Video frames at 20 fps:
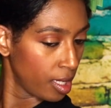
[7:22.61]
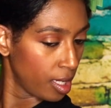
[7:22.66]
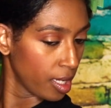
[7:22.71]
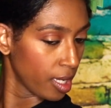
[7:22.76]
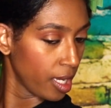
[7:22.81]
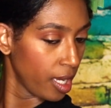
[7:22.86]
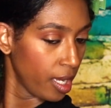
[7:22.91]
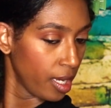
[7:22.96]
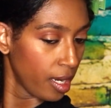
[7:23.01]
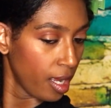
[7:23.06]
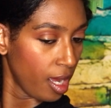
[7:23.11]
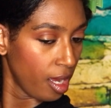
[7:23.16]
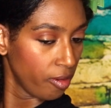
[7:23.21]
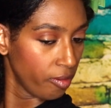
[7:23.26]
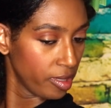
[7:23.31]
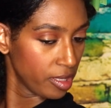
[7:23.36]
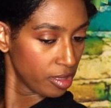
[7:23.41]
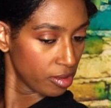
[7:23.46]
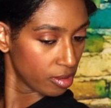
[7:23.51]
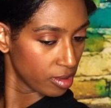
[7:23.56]
Again,
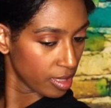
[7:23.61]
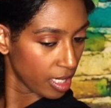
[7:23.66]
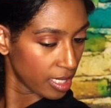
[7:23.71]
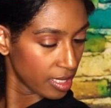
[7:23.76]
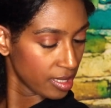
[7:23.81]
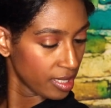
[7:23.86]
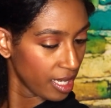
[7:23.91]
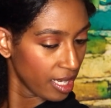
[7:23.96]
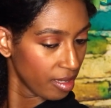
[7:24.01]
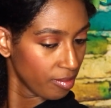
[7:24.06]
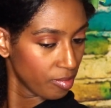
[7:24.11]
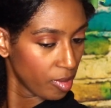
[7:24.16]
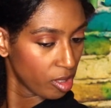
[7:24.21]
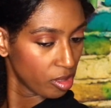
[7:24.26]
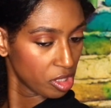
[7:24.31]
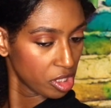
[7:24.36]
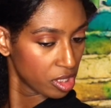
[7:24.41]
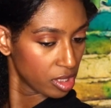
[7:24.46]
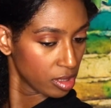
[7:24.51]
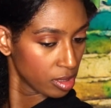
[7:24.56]
always doing that same
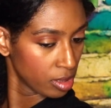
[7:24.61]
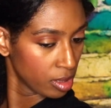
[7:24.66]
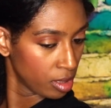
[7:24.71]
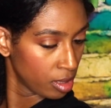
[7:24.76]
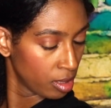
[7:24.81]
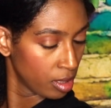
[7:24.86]
motion,